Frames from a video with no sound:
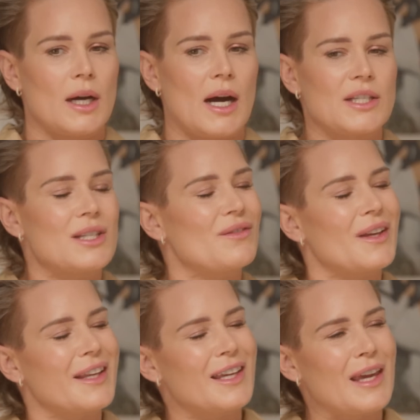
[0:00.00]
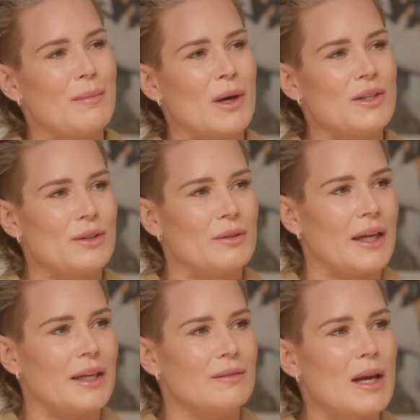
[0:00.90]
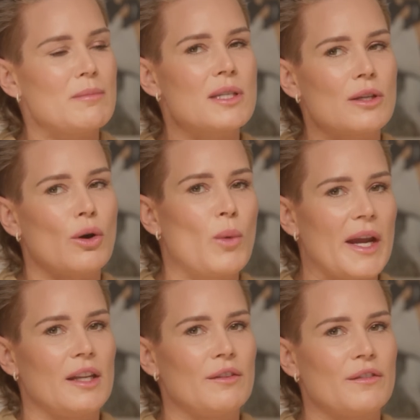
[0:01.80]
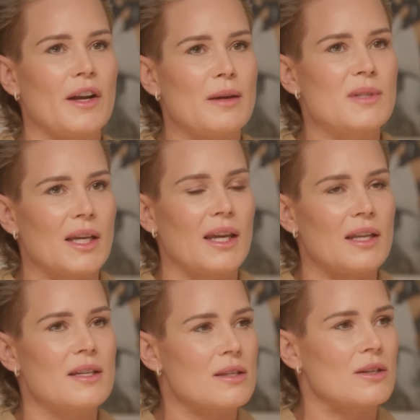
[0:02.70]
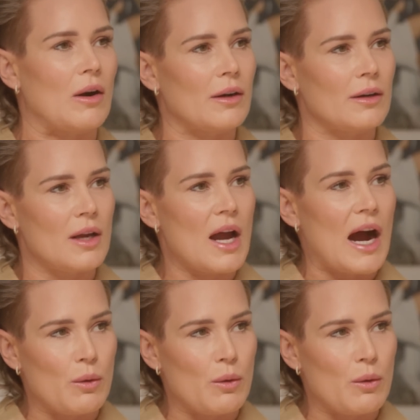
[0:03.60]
I just feel like he came on too late. I'm still waiting for him to get his start. Mm-hmm.